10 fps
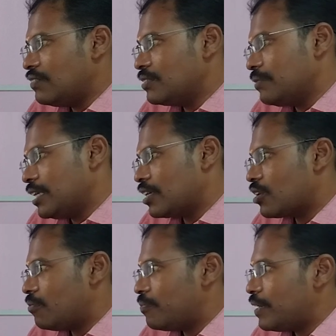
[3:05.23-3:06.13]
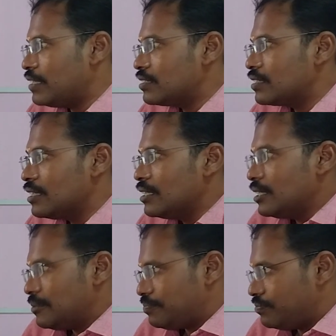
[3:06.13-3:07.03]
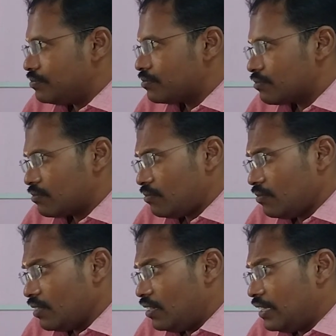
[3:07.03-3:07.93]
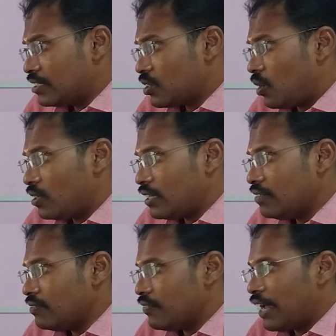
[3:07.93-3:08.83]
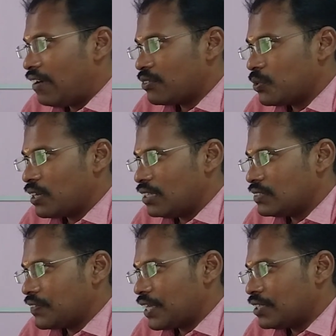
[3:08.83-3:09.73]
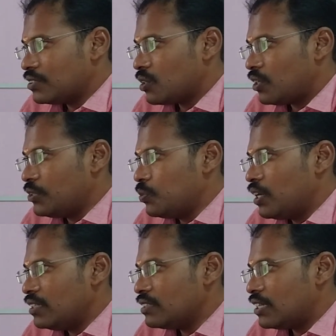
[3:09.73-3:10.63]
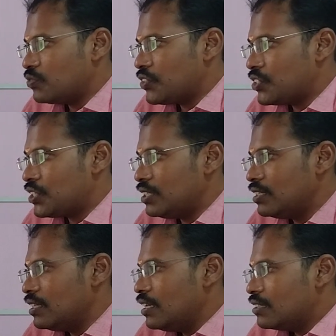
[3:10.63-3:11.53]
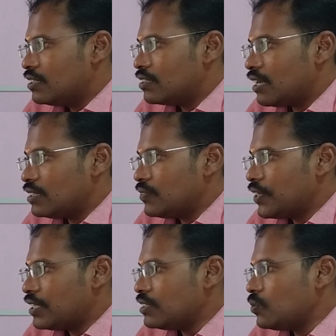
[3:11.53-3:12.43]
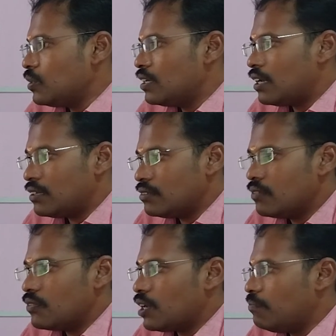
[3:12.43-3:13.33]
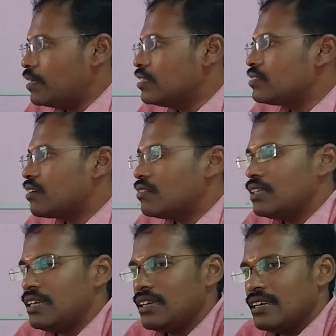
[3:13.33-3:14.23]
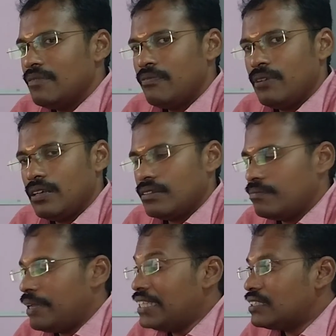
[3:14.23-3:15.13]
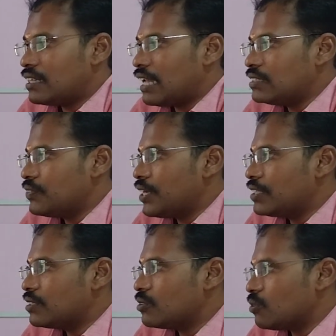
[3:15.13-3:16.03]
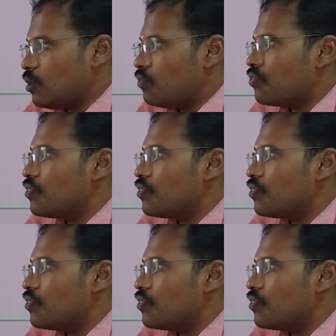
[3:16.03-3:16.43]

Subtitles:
with mineral components. Next, cotton, we have two classifications: solid woolen and stretched. Third classification, woolen and rubber. These are the major classification of